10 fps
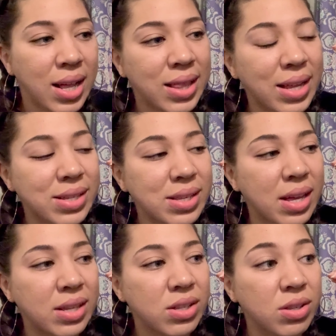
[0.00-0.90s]
that
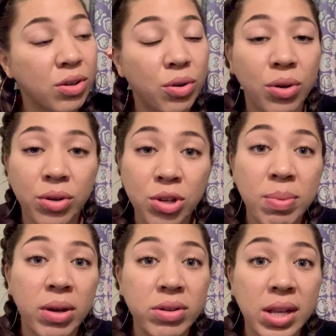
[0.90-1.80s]
says, girl, you
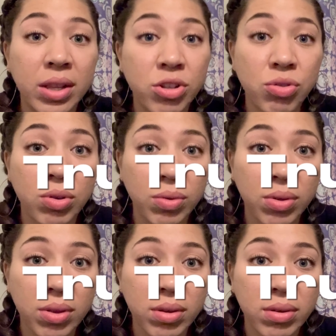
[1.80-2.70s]
better tell the truth.